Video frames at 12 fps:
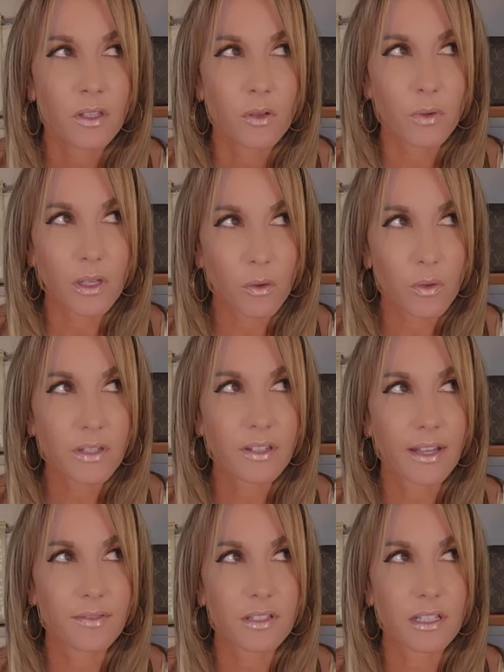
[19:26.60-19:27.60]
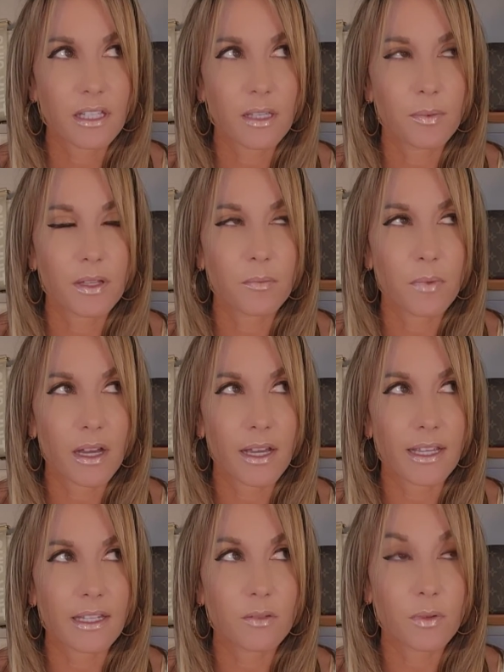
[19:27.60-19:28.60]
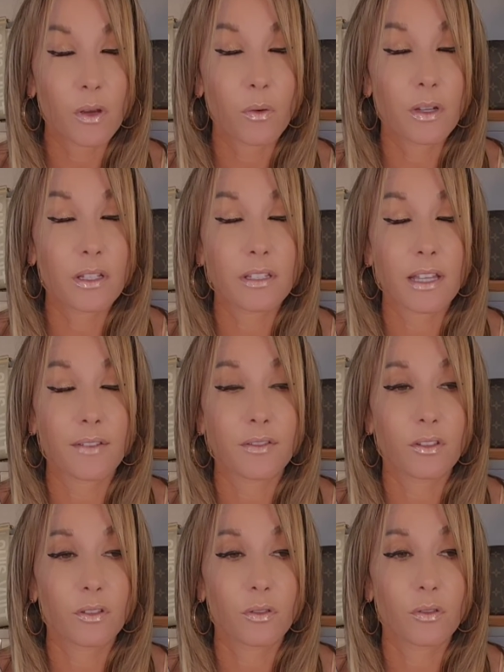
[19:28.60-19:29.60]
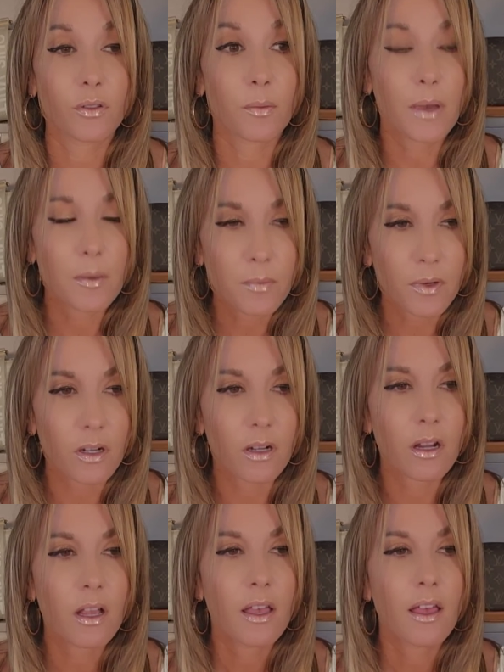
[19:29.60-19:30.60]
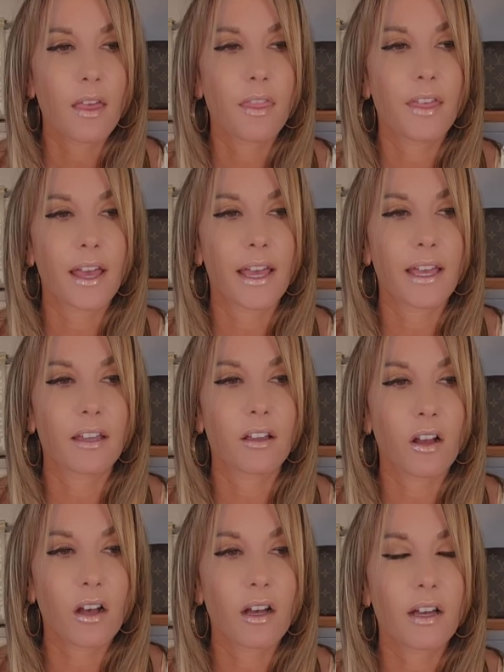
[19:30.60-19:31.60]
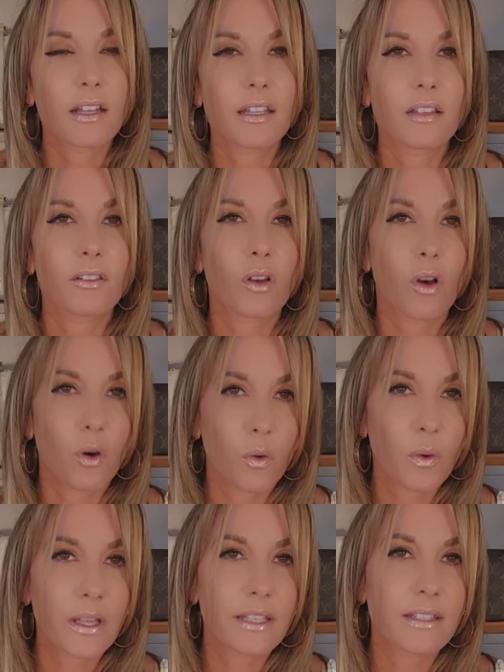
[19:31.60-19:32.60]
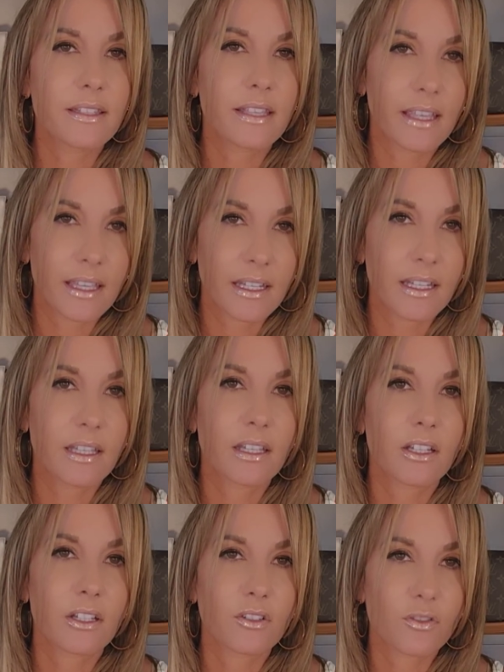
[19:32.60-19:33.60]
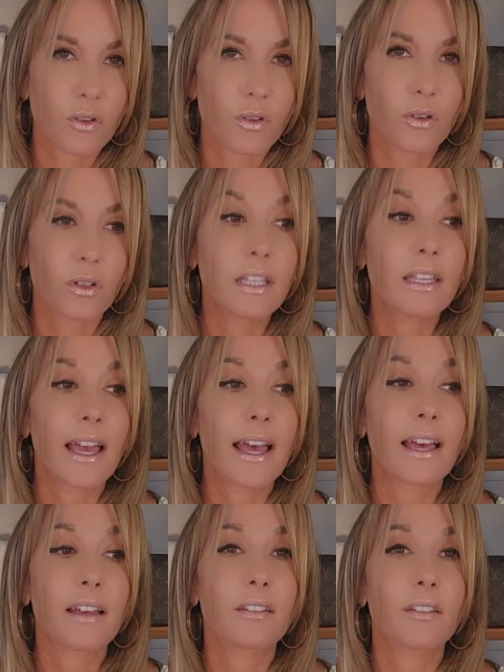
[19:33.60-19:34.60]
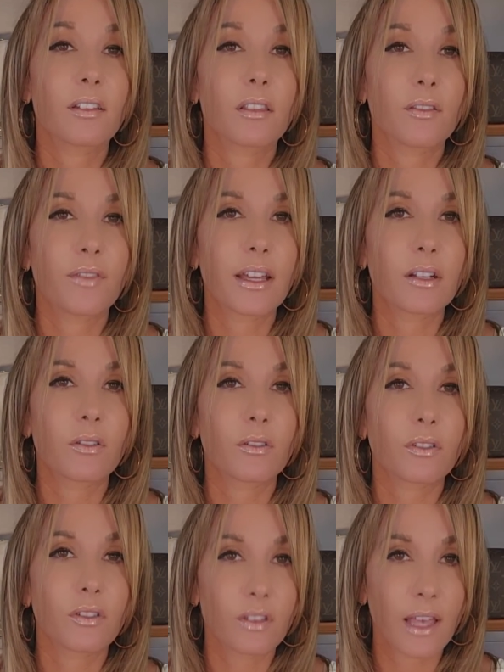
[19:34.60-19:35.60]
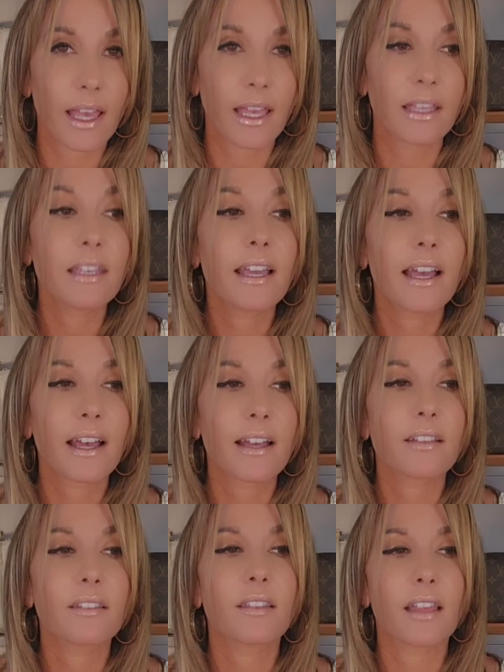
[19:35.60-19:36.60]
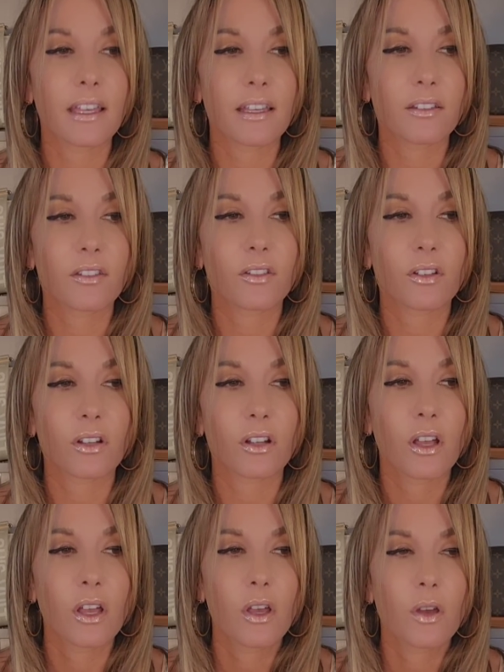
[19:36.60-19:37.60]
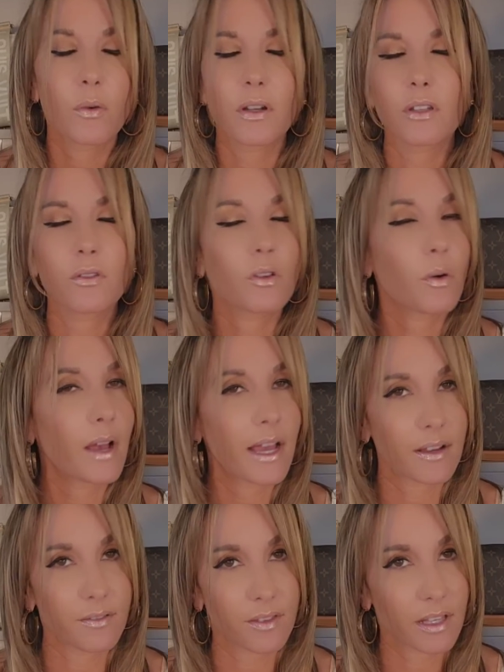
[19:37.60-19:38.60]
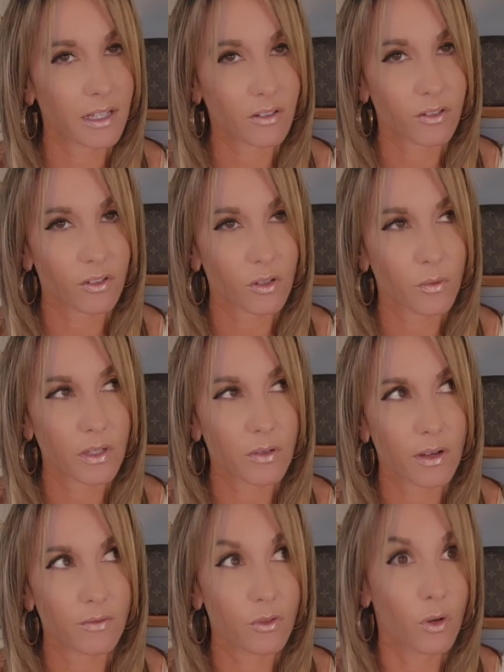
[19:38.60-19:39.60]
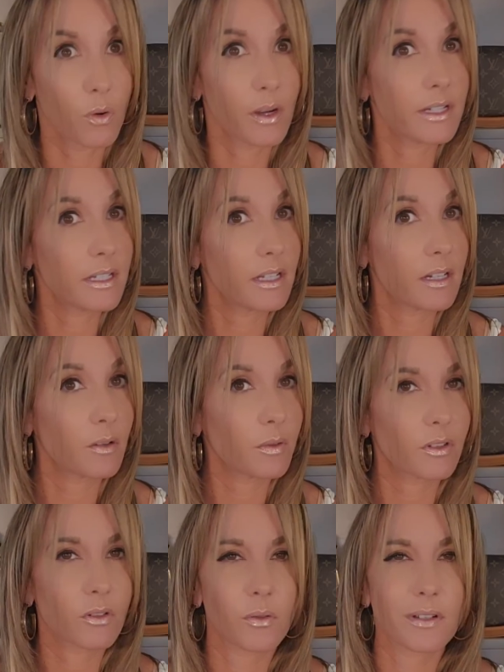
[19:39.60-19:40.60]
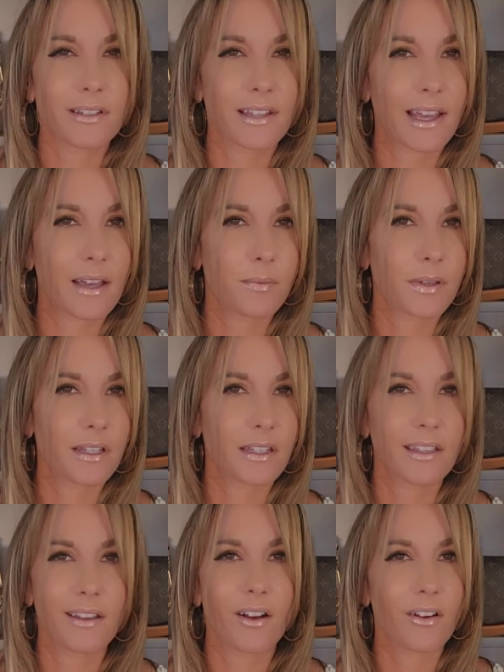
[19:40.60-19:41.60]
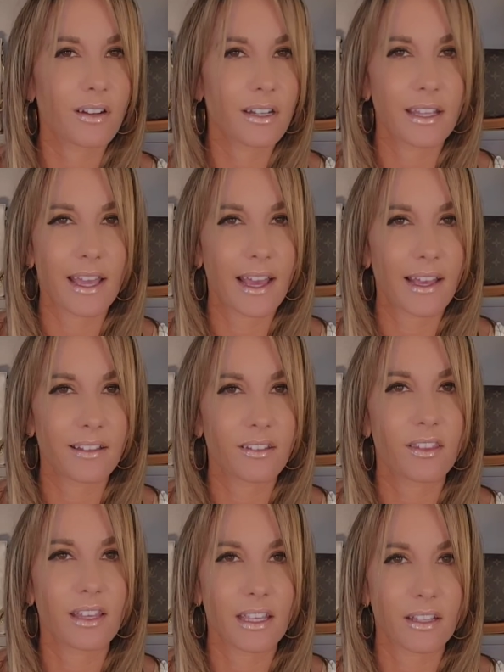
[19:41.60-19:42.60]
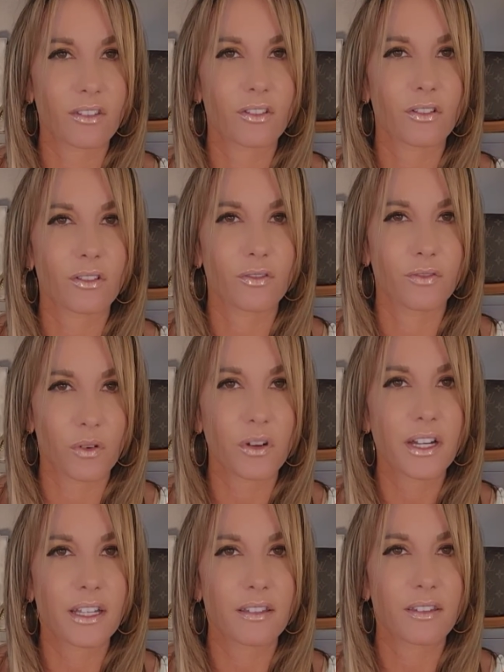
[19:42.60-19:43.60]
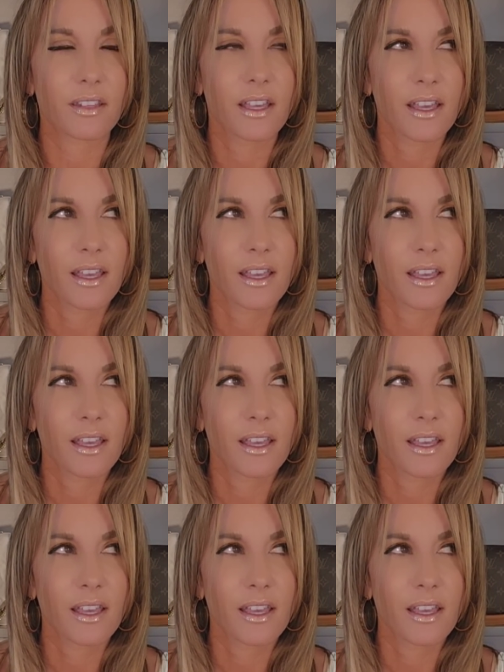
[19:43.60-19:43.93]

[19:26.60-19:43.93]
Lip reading: We always have to keep in mind, we always have to remember that God is always in control. He has the final say. He has the answer when you don't have the answer, when you have no idea what's going to happen. He already has the answer for it.